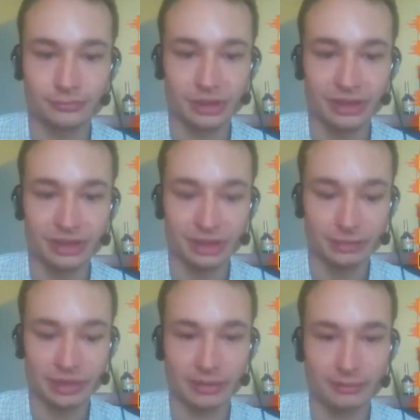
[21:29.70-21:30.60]
No, it's
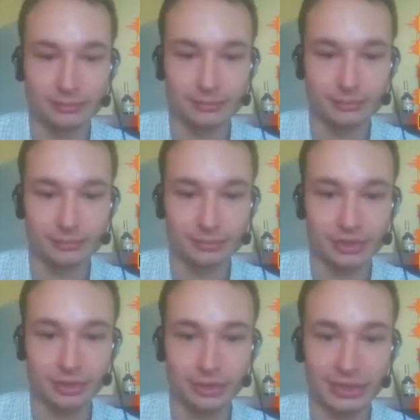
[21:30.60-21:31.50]
this one.
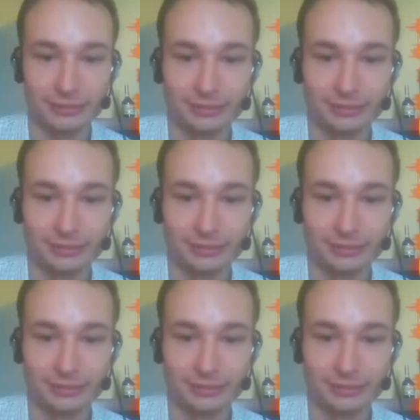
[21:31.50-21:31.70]
Sorry.